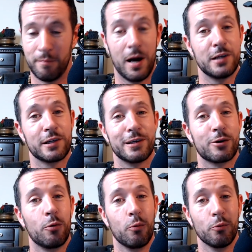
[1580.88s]
magic
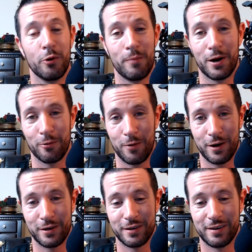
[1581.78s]
is cool no matter
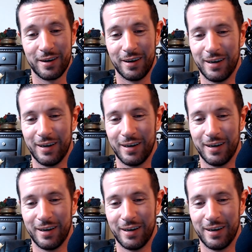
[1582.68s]
what.